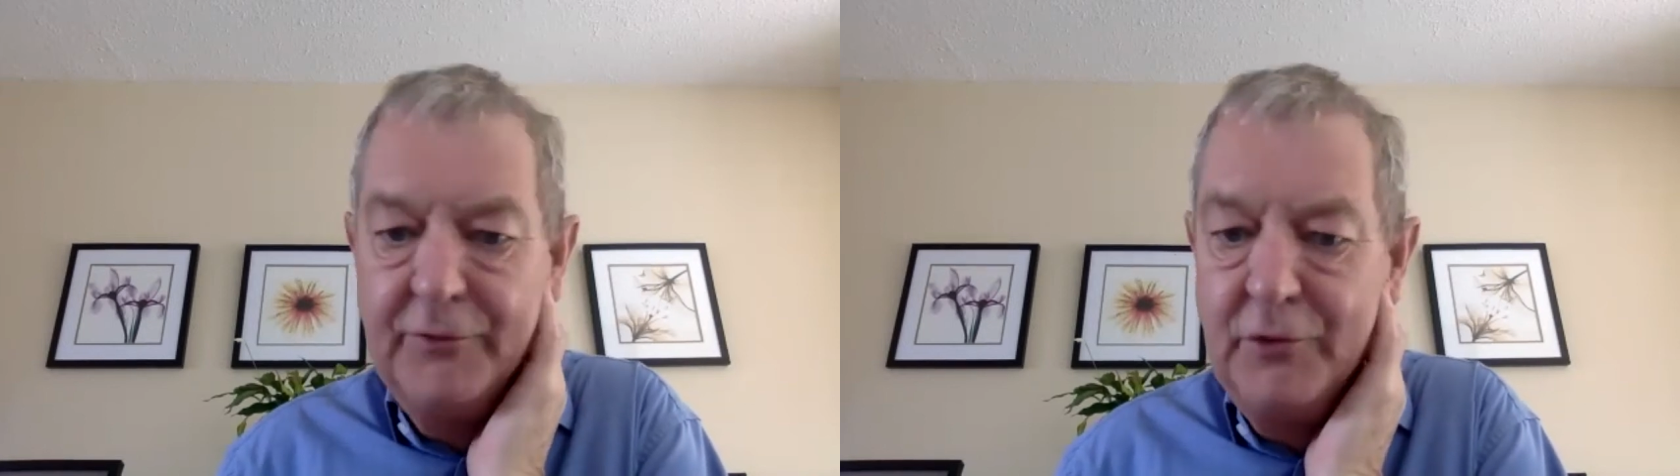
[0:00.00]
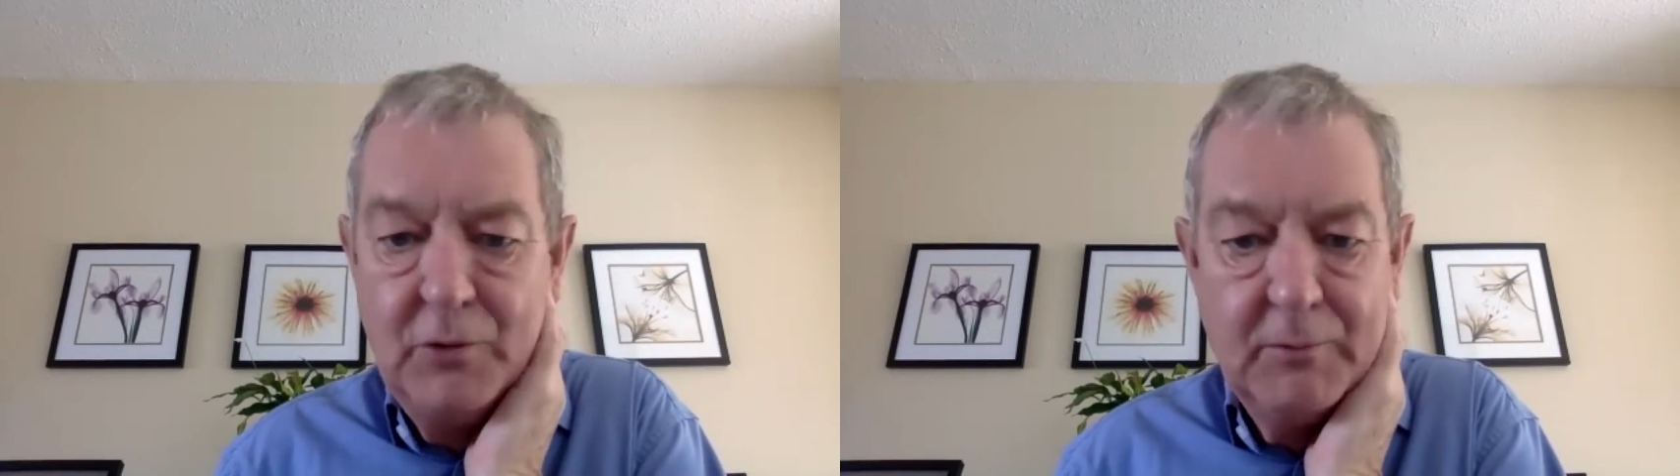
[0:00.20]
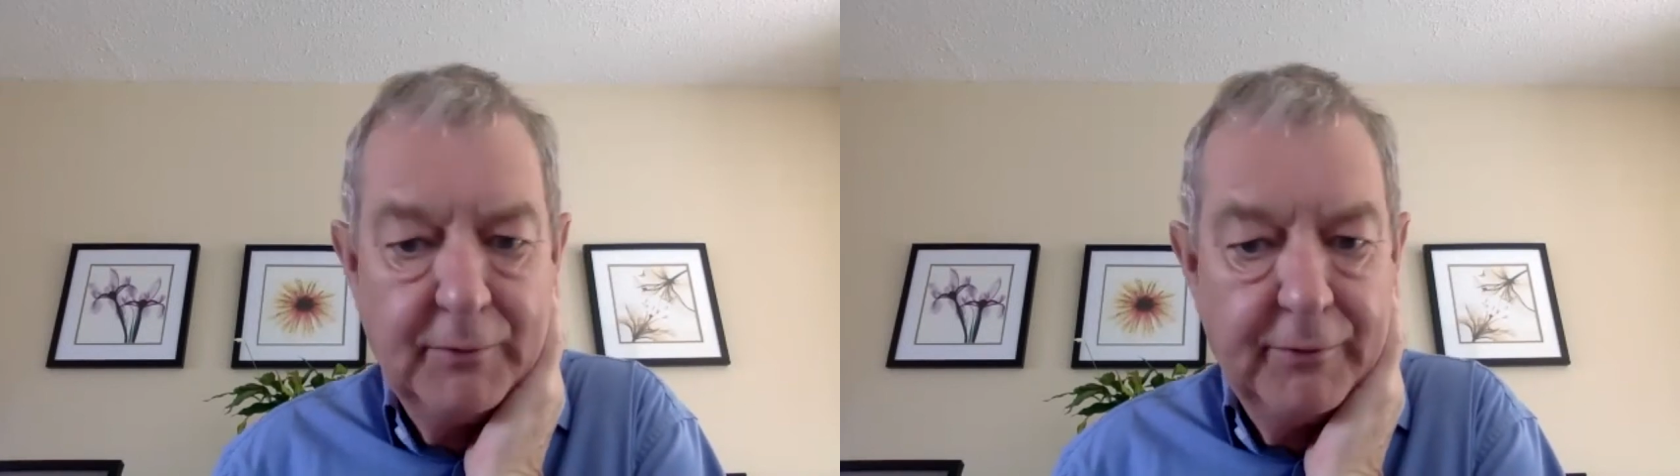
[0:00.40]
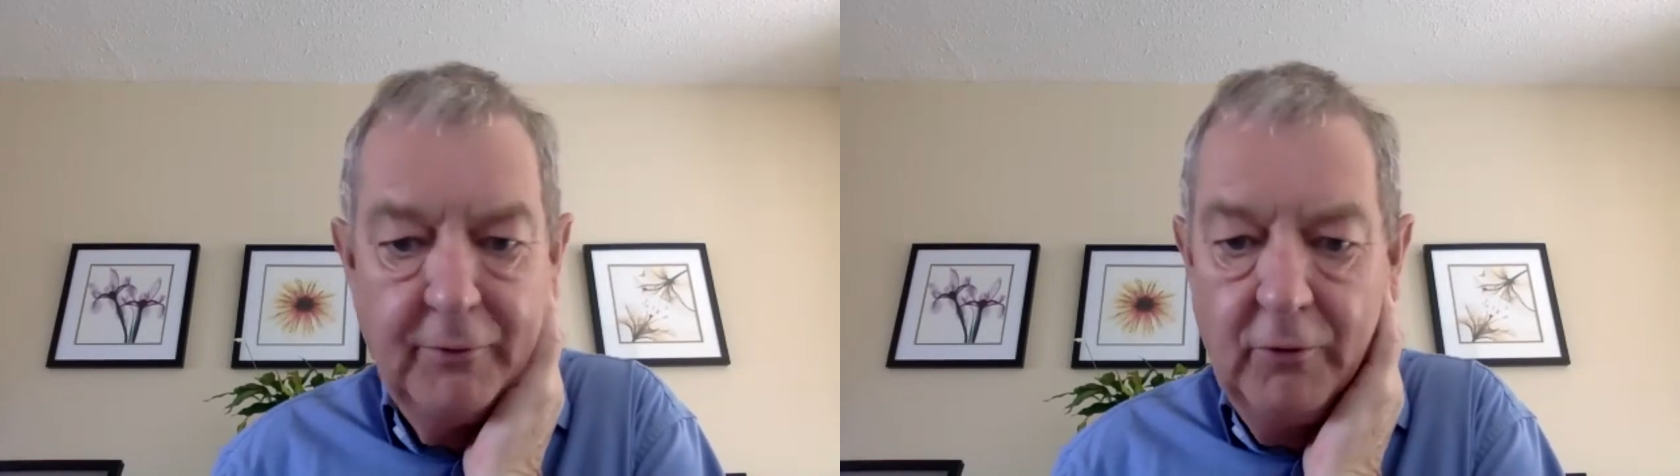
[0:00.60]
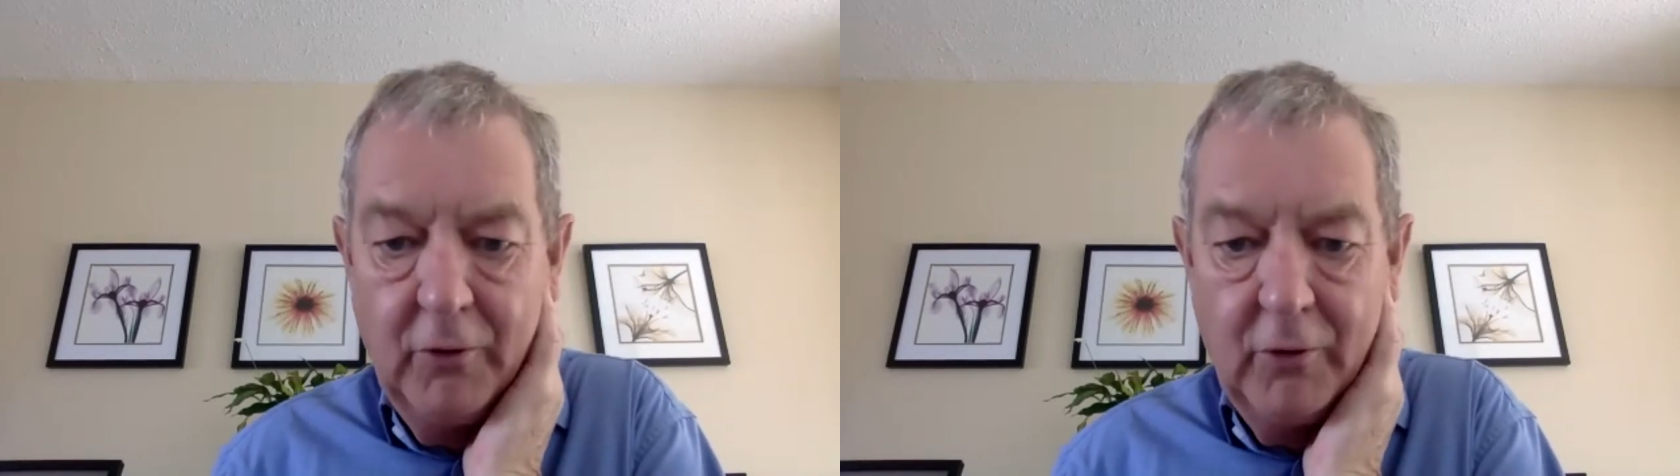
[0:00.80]
human
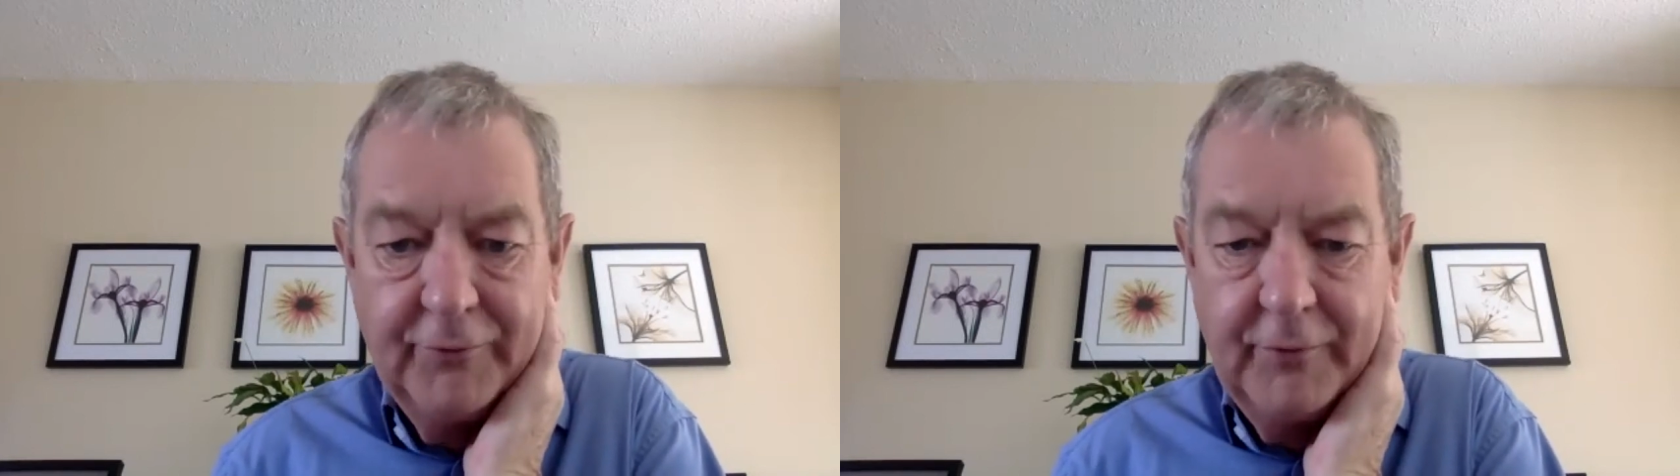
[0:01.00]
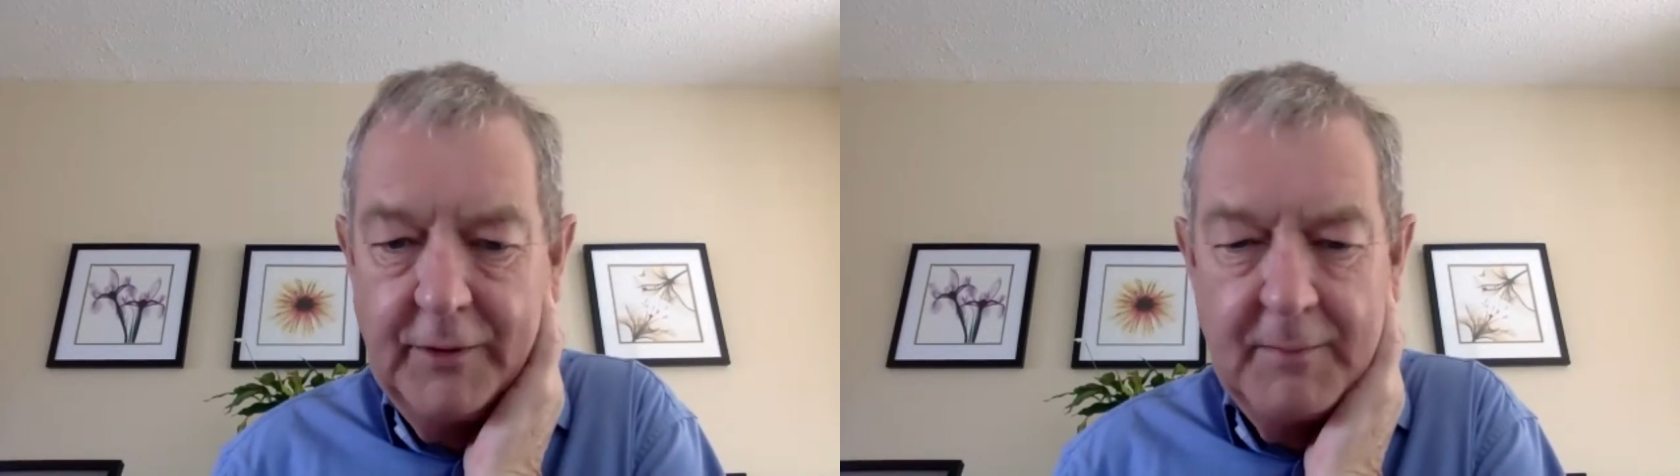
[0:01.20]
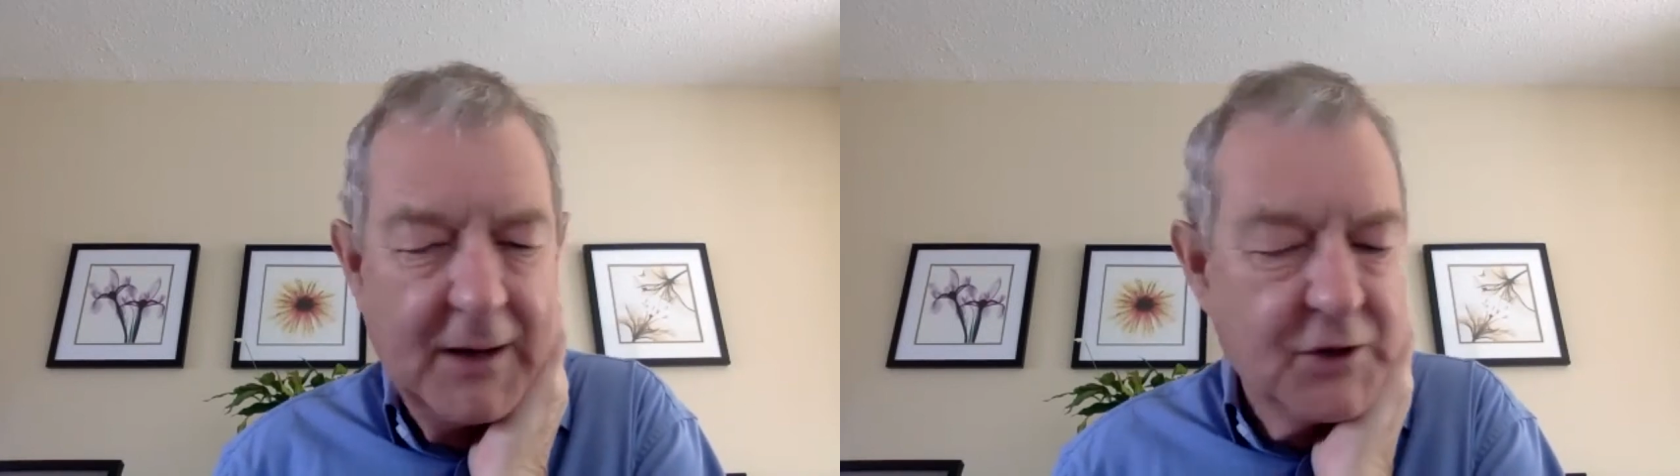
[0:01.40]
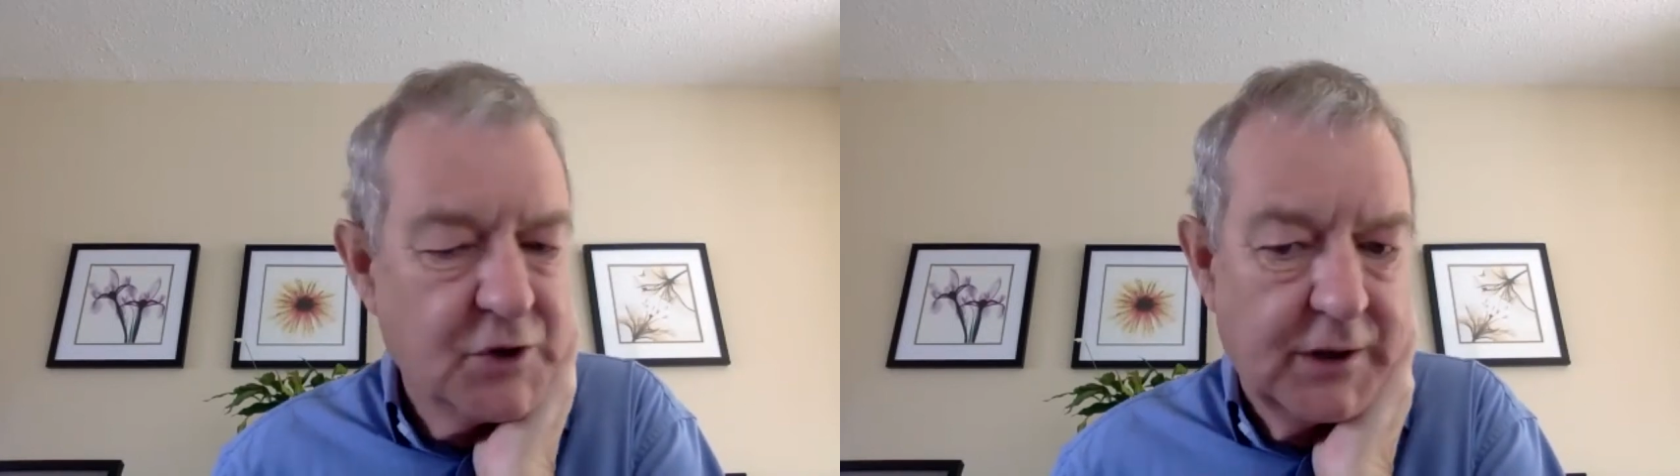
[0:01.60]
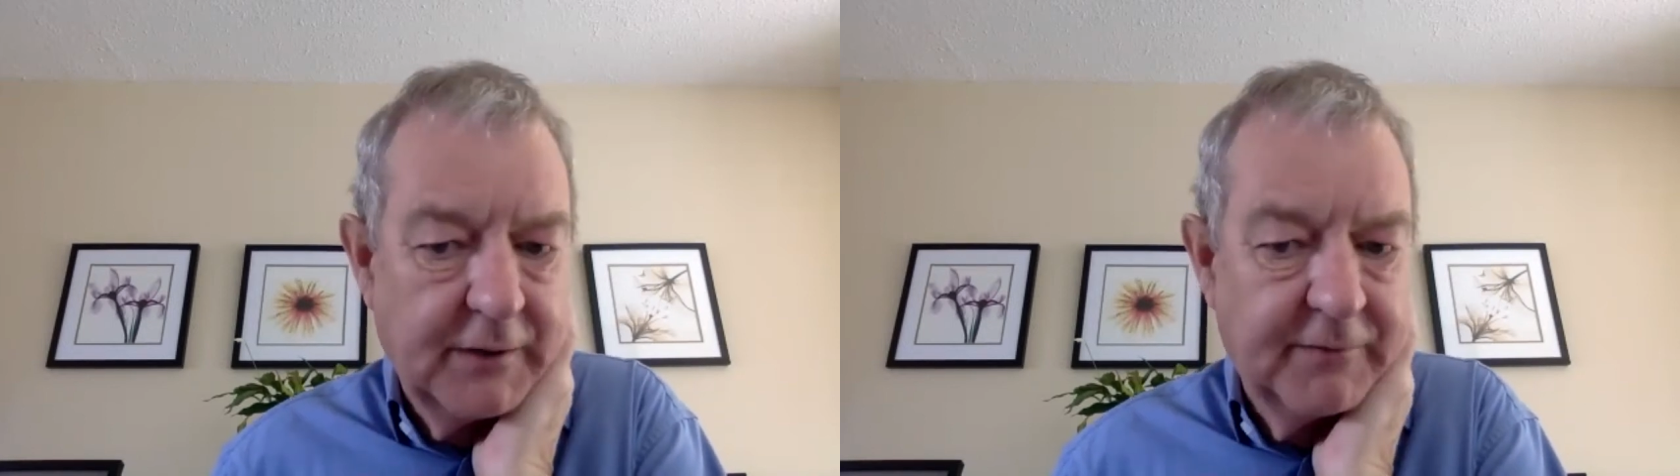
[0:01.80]
thought and
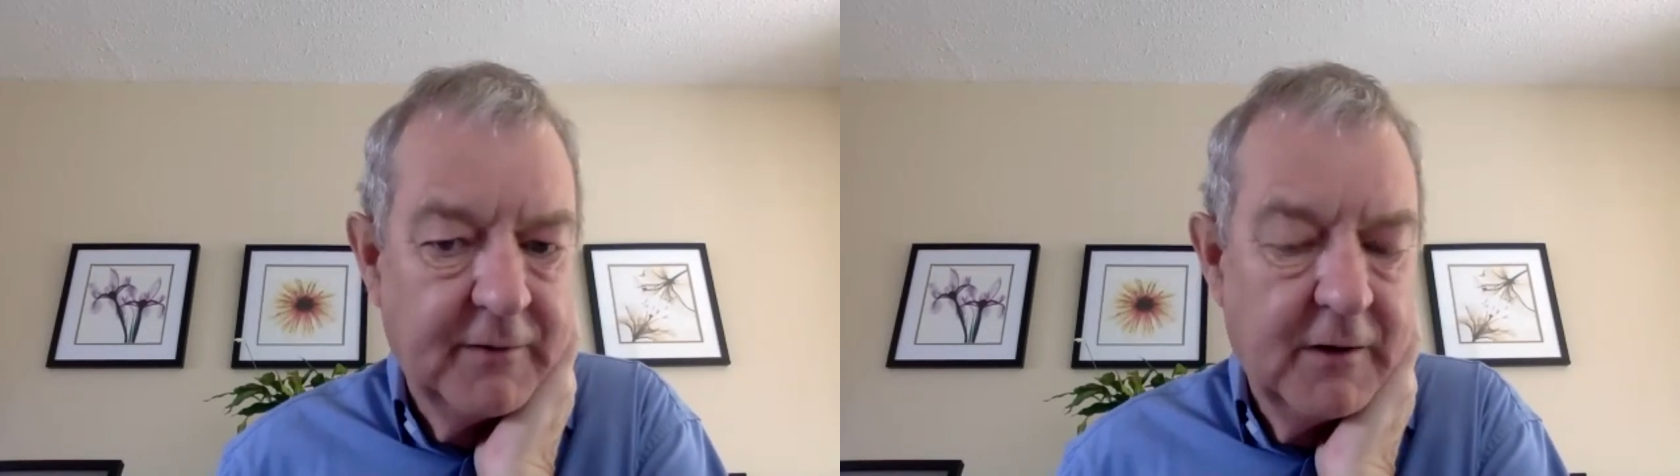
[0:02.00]
imaginings.